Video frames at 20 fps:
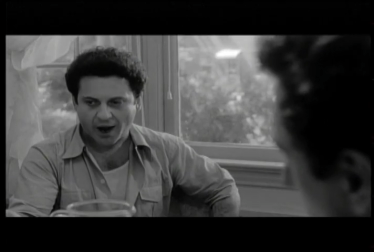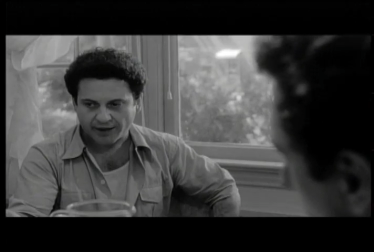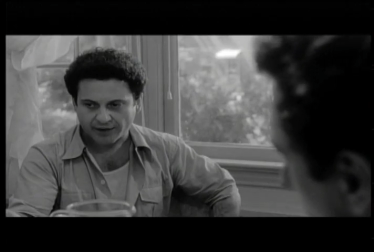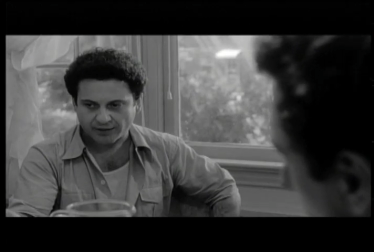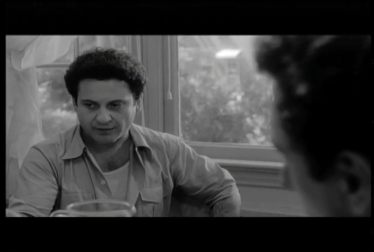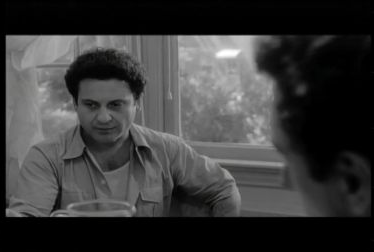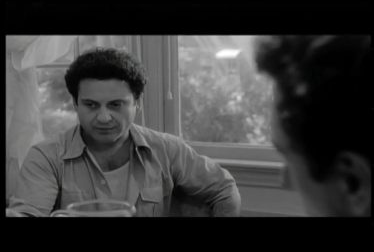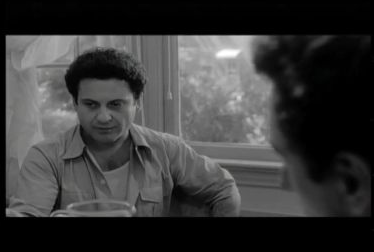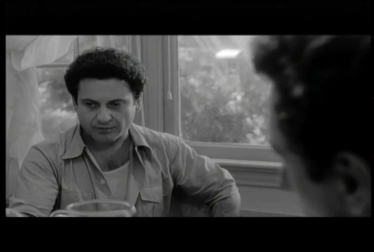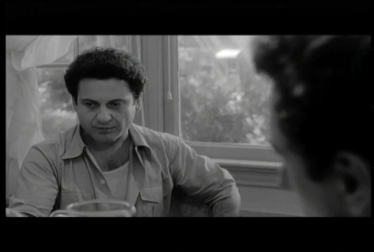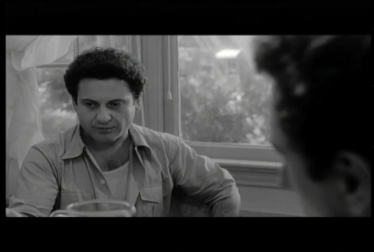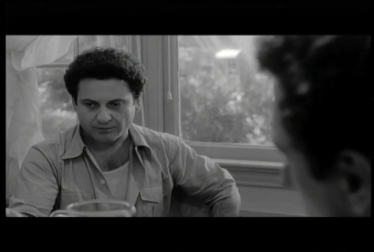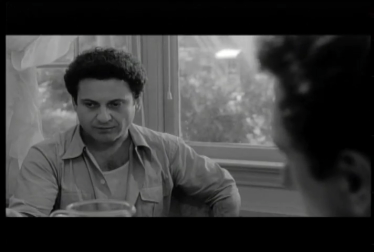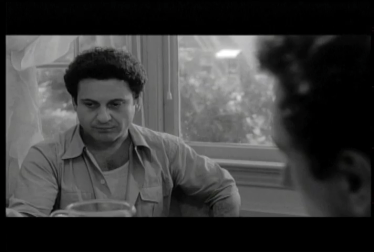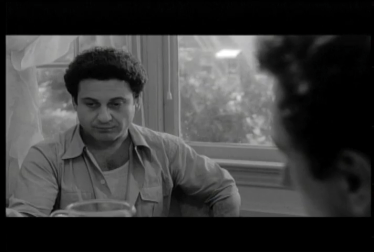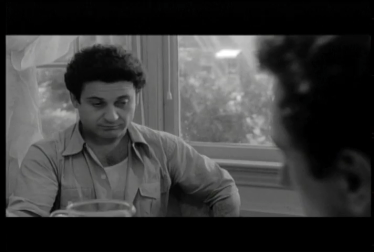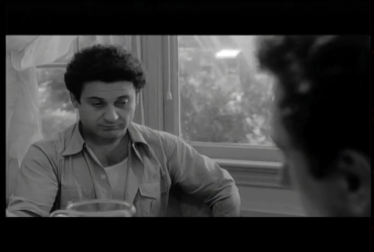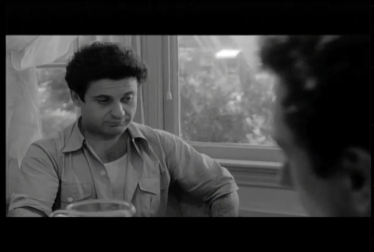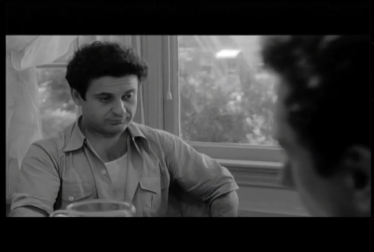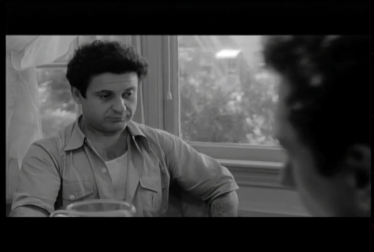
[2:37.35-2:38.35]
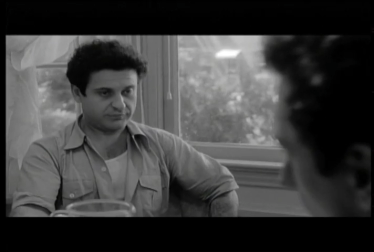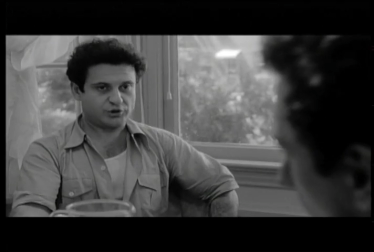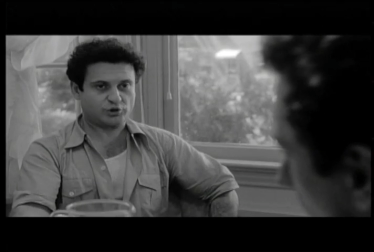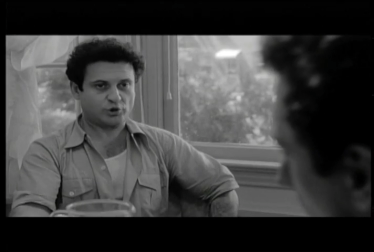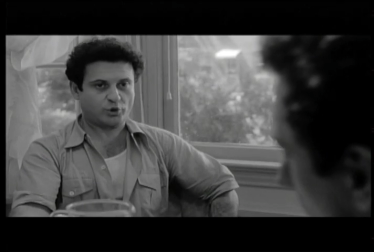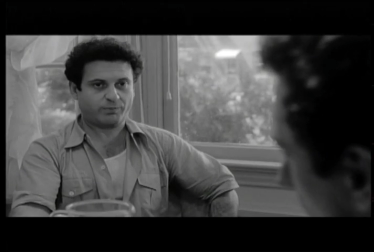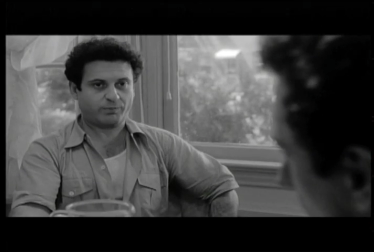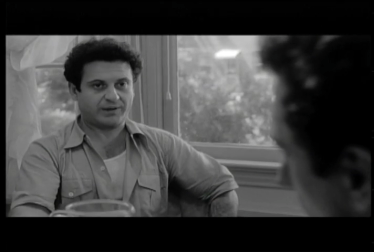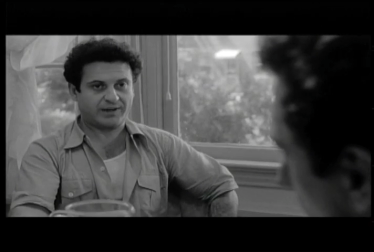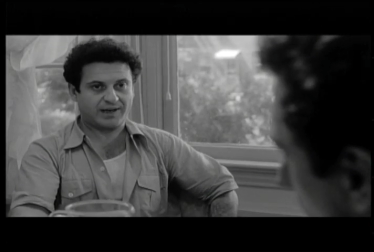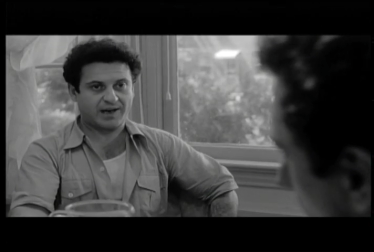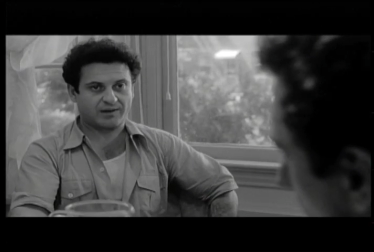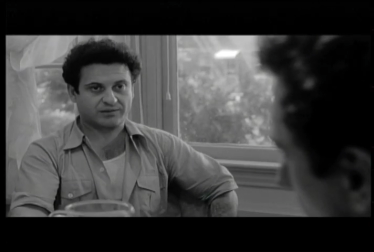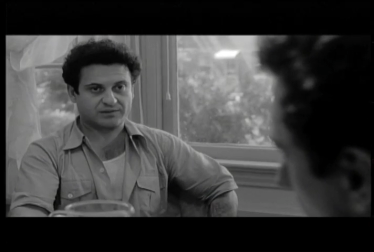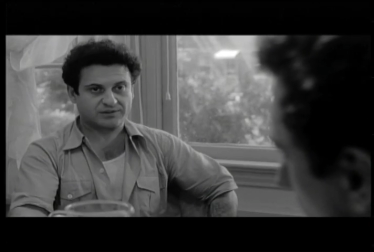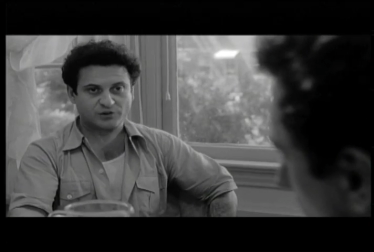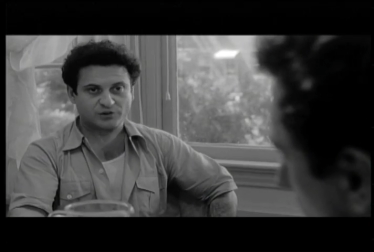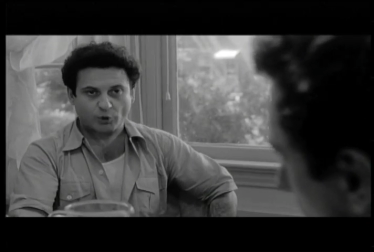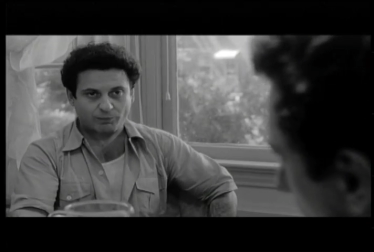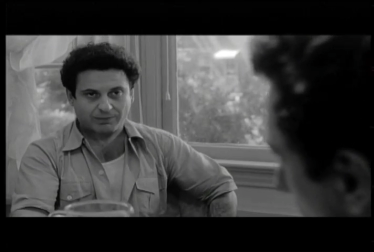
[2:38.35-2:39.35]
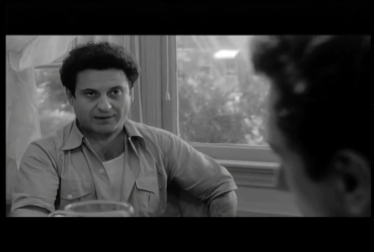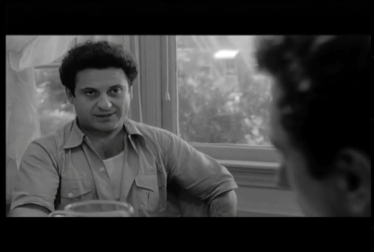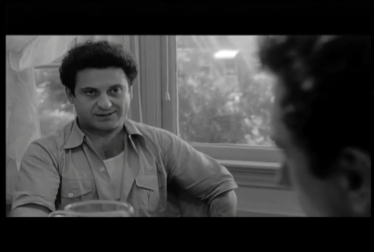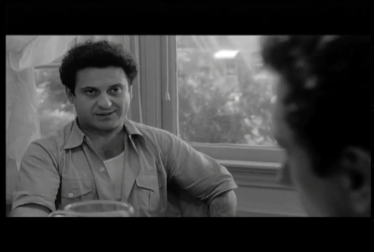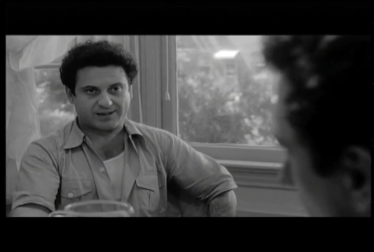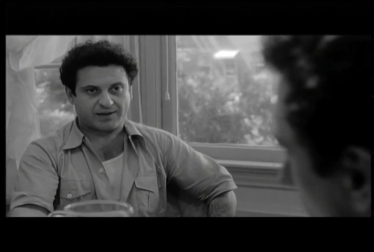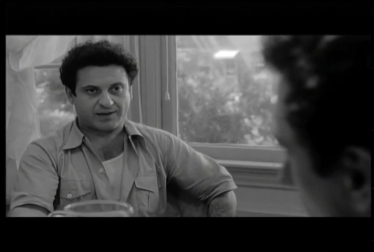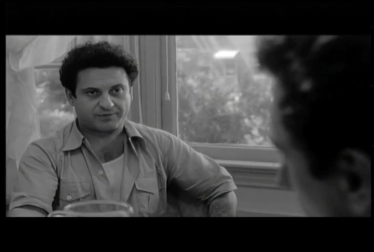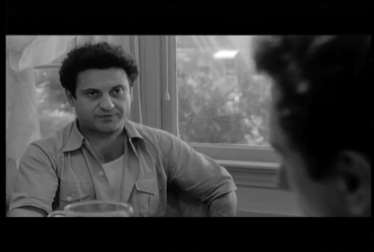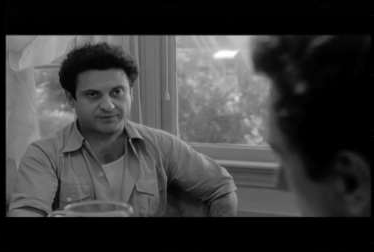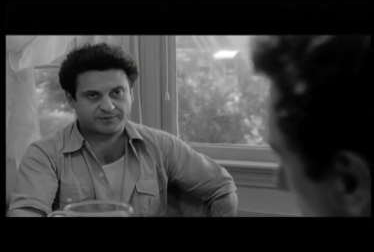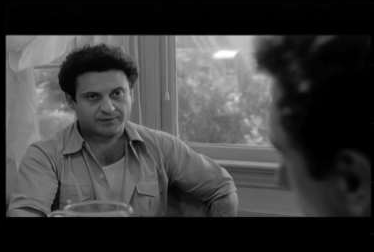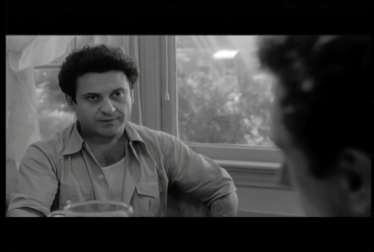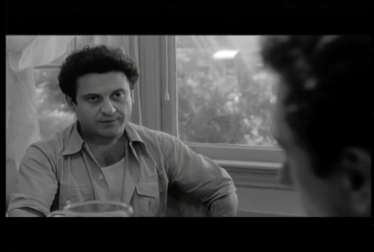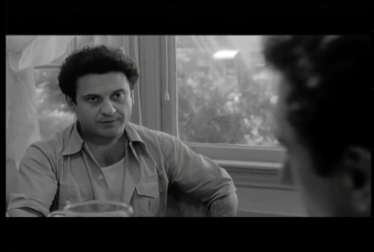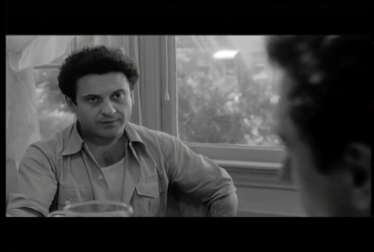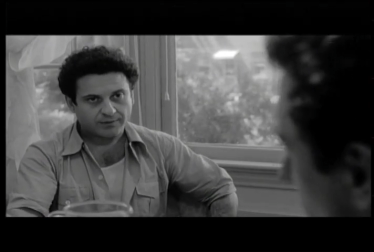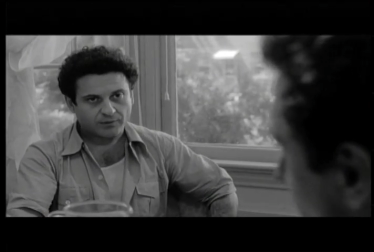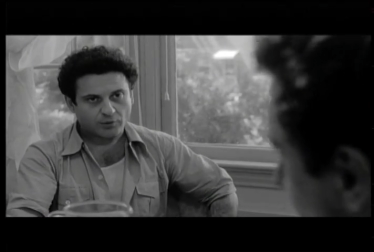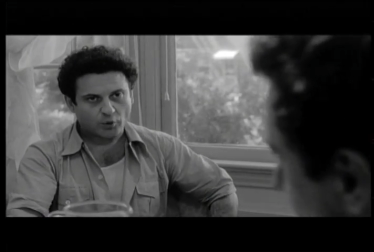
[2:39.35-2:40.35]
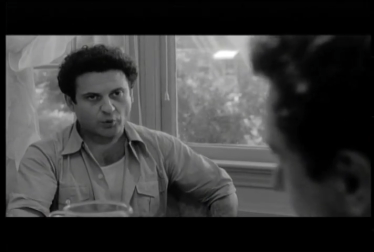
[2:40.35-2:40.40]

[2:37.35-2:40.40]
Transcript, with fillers: about improvisation and the difficulties of cutting improvisation